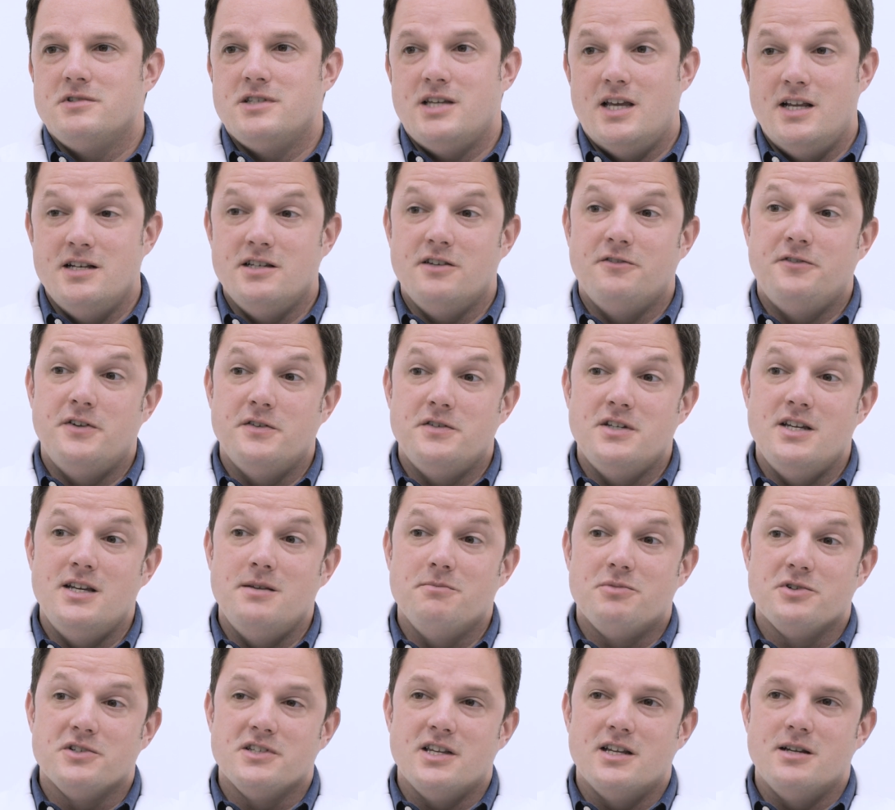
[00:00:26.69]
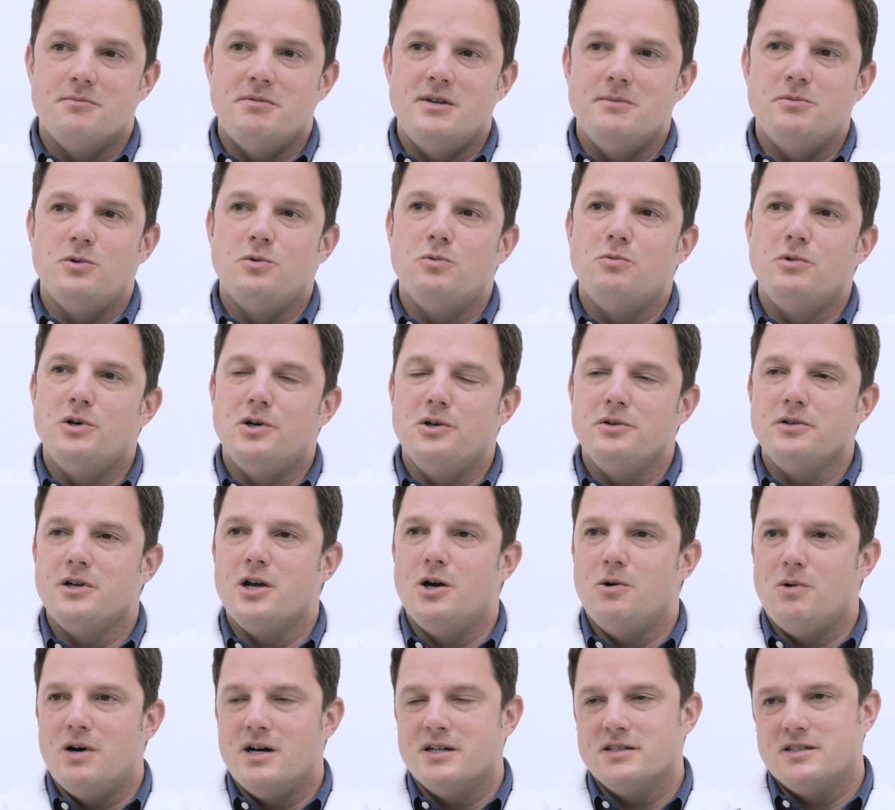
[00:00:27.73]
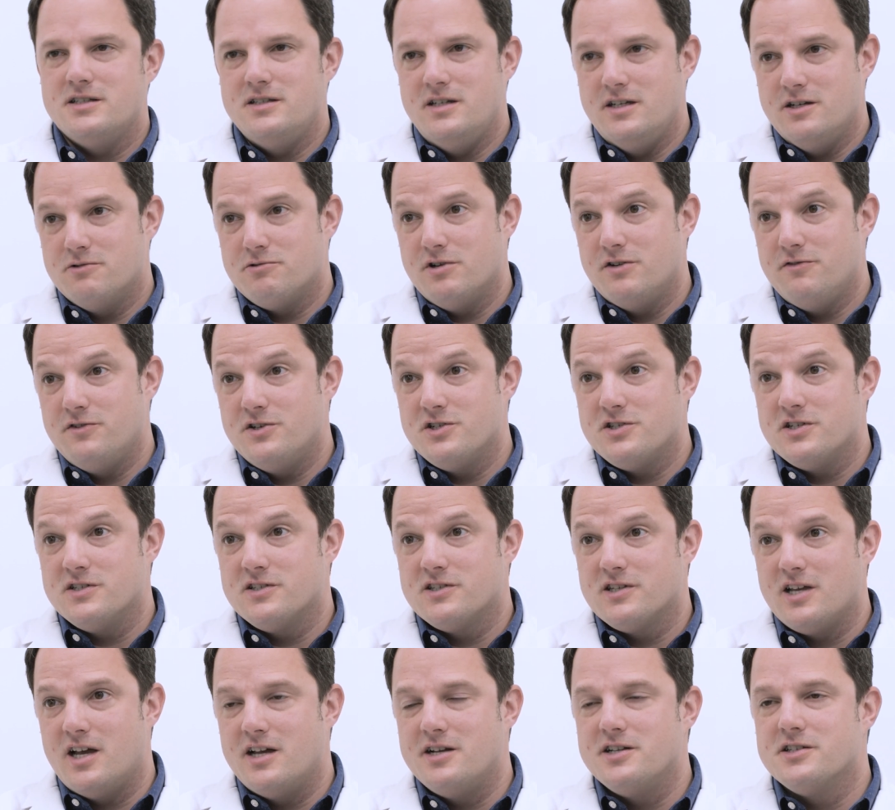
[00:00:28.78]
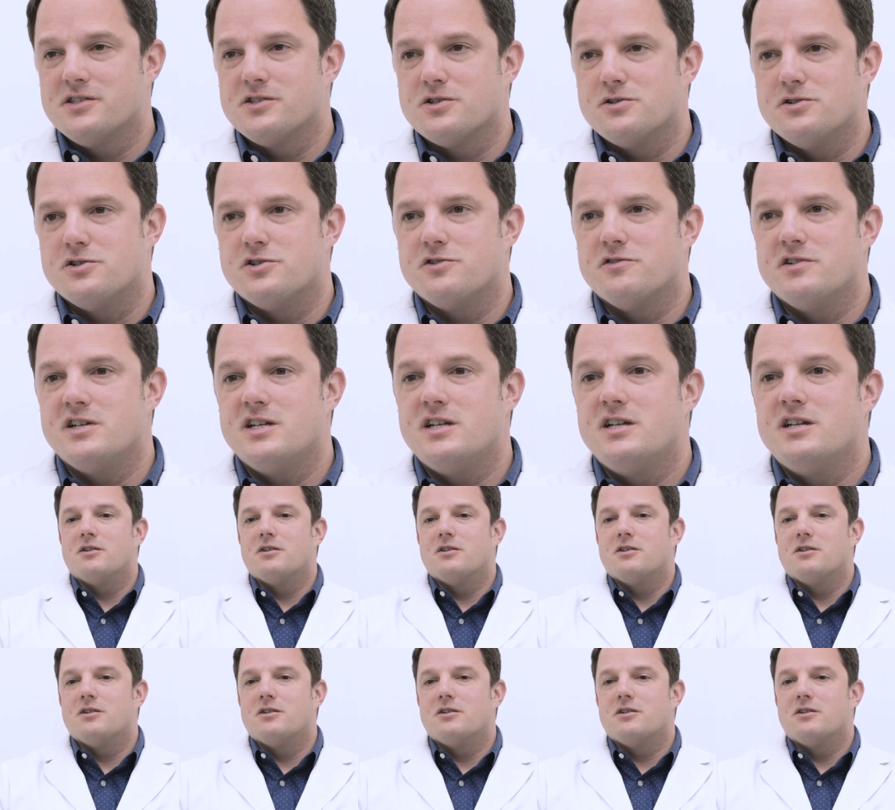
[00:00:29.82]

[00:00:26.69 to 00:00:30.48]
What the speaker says: 10 to 15% of people will go on to need a revision sinus surgery.